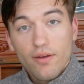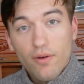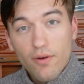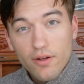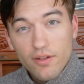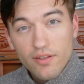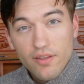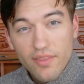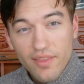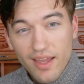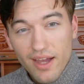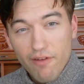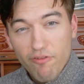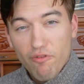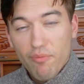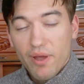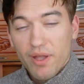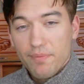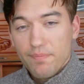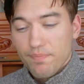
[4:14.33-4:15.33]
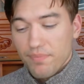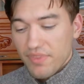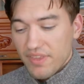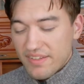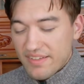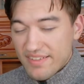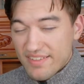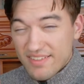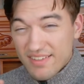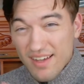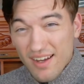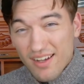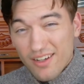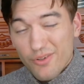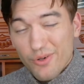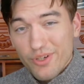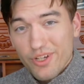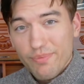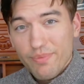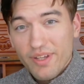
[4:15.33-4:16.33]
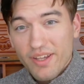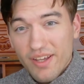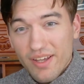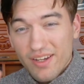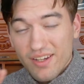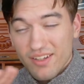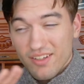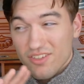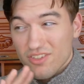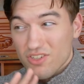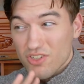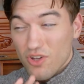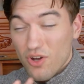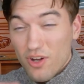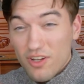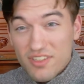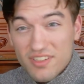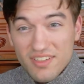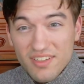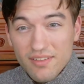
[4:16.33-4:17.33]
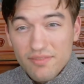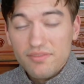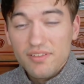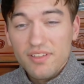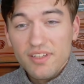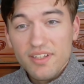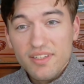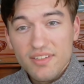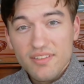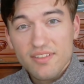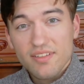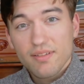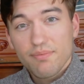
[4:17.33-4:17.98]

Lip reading: on to the alphabet. This is not going to be an exhaustive list